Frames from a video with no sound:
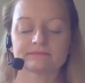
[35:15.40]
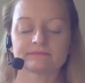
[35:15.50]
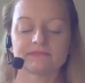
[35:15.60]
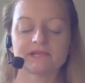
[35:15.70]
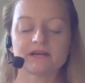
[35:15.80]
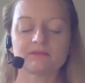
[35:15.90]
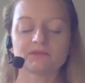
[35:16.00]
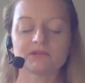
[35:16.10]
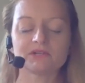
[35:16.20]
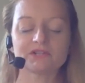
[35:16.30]
Now I'm
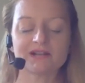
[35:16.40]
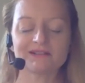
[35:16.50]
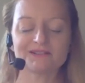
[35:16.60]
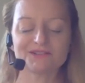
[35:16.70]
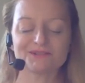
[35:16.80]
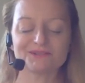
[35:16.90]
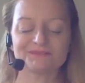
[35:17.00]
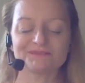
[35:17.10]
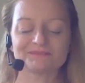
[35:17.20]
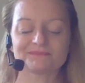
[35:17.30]
going to challenge you.
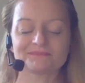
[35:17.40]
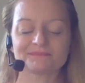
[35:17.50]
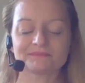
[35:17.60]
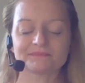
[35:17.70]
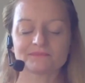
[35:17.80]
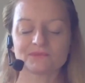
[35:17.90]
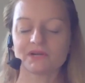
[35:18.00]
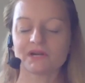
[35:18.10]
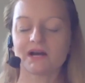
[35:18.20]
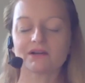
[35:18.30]
We're
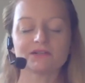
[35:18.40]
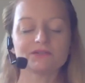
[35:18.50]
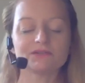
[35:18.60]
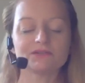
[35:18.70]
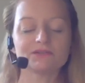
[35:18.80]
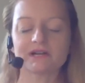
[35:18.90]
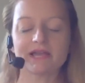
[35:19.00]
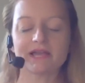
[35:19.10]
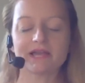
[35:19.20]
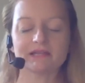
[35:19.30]
not going to use our
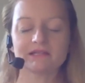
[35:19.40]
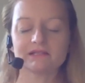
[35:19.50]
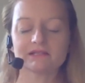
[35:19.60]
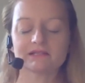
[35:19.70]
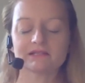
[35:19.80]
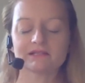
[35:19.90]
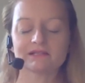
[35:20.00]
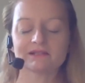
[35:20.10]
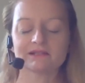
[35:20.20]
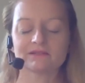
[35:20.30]
hand.
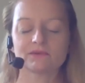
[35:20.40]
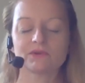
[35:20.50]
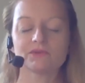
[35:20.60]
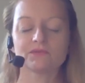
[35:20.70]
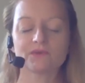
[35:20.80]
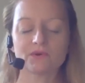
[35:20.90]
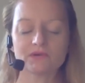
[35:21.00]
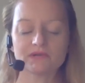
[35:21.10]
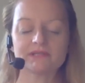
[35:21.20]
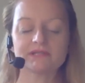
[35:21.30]
We're going to
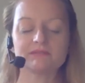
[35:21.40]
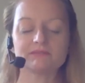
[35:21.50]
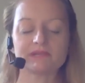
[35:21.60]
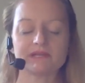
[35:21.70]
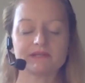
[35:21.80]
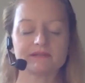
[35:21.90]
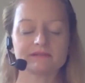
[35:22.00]
focus deeply.